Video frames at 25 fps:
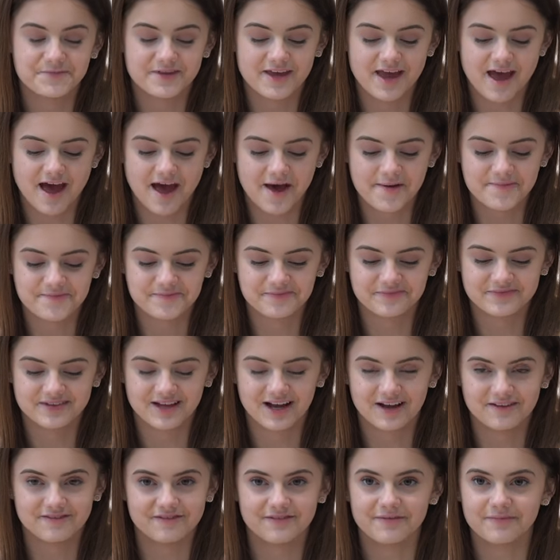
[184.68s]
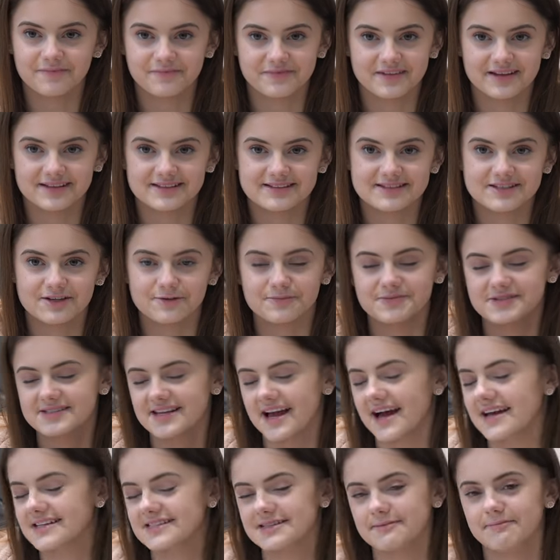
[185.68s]
yeah, it's
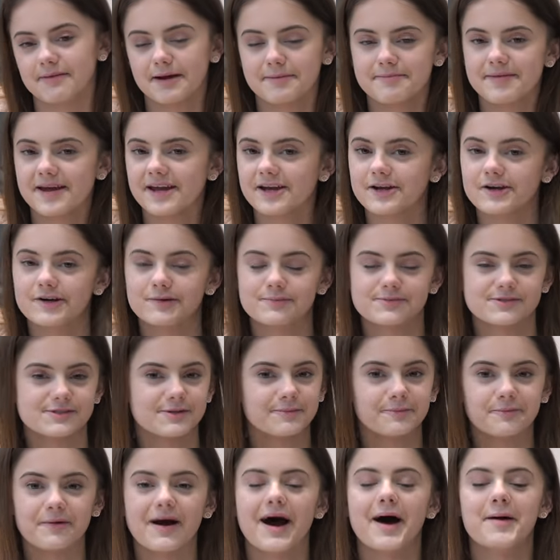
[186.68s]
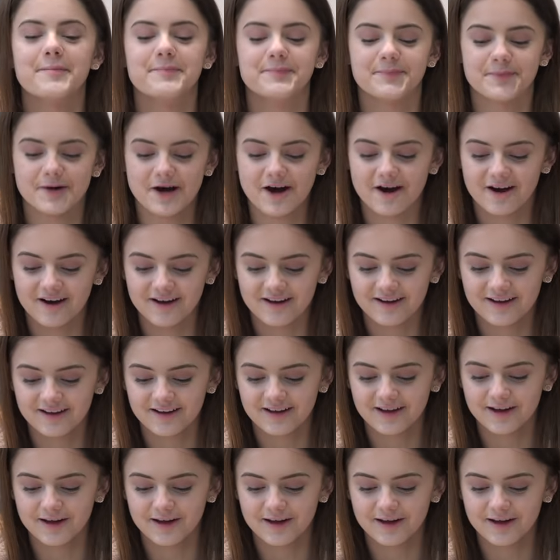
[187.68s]
upstairs in my makeup somewhere, but